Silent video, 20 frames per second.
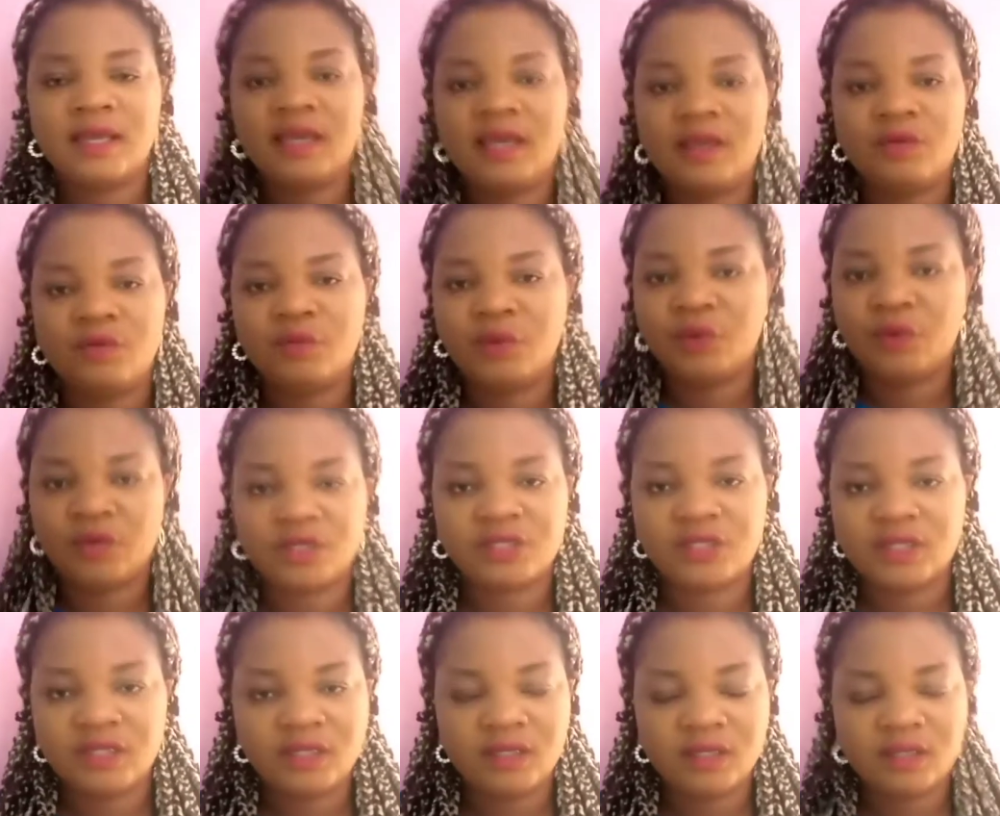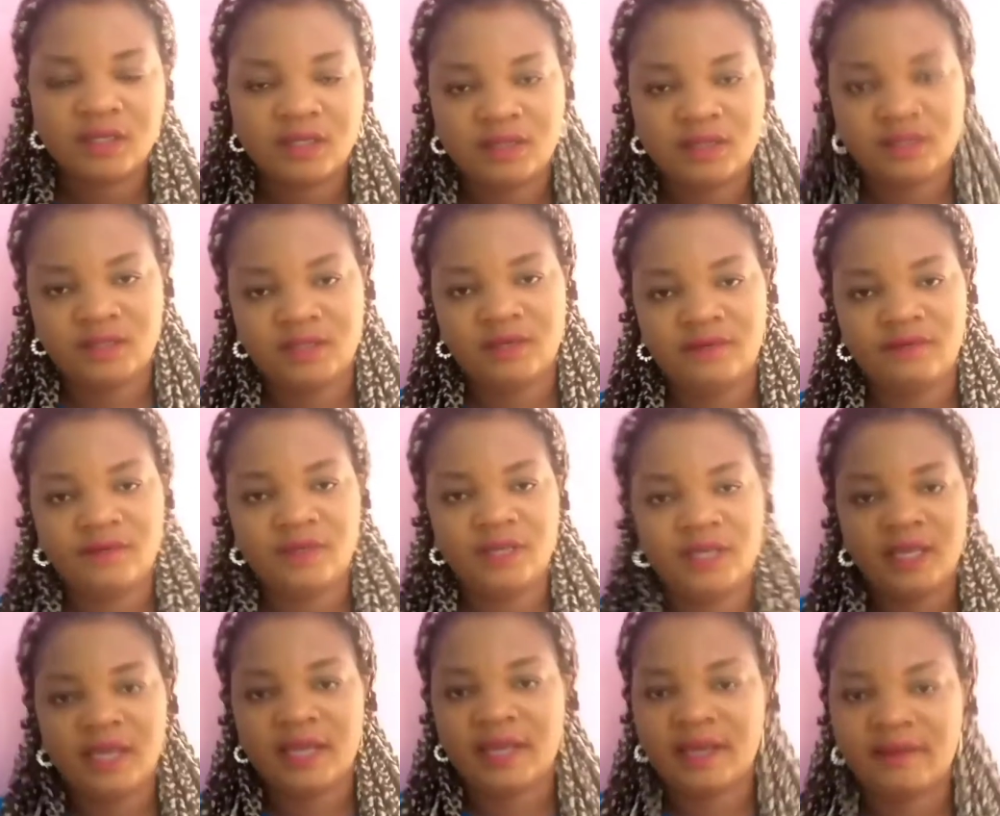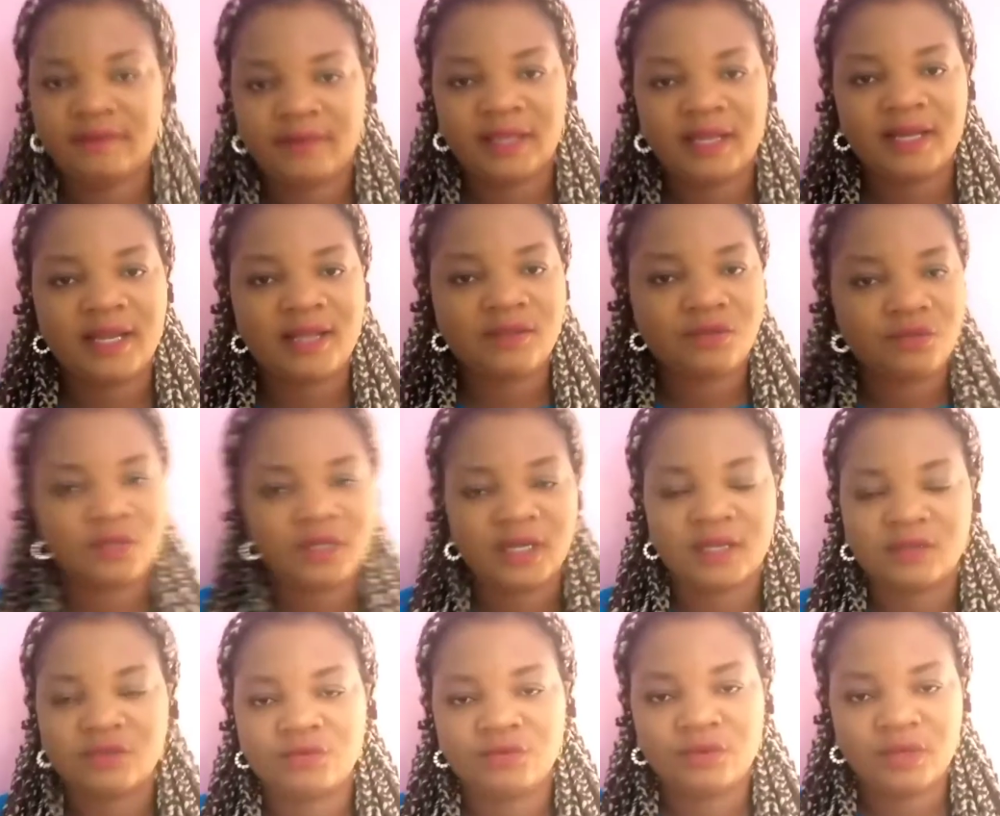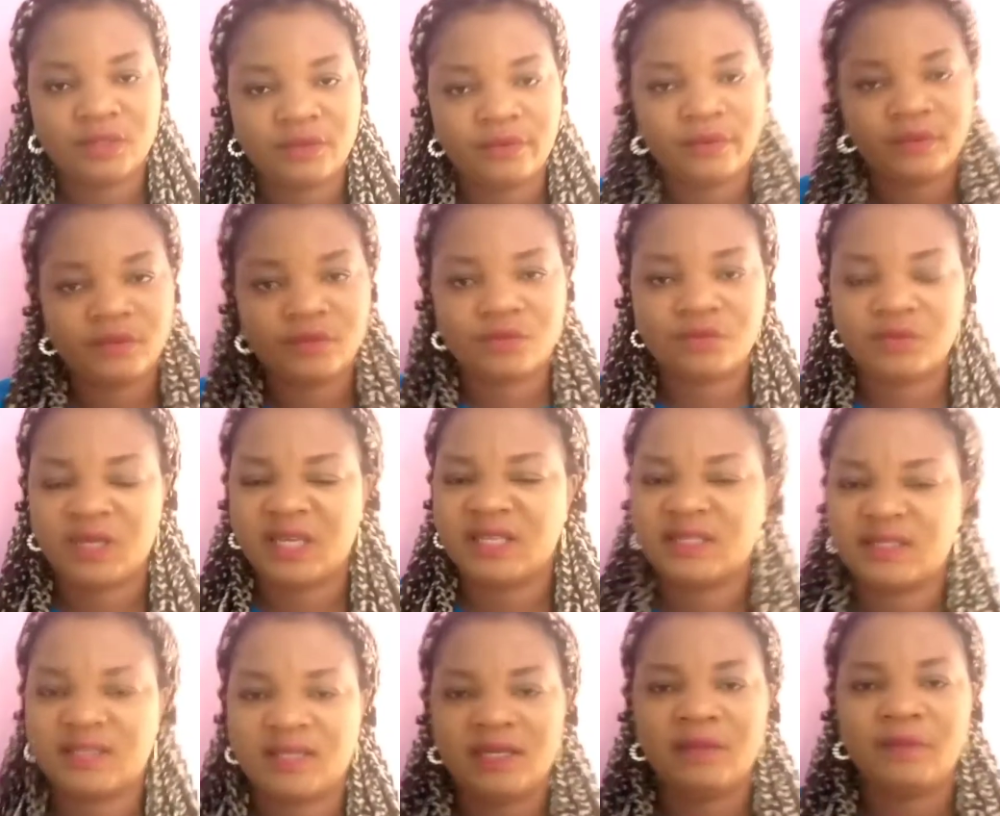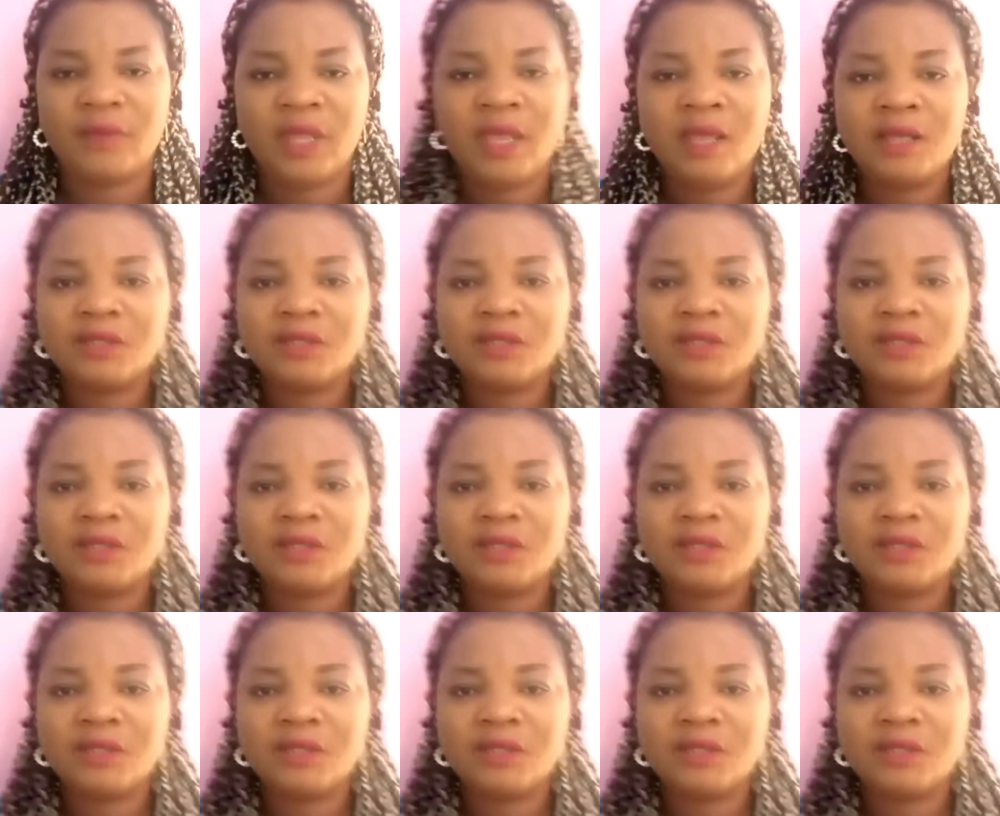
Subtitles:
and we'll be watching TV, and after that we can do what we want to do and sleep.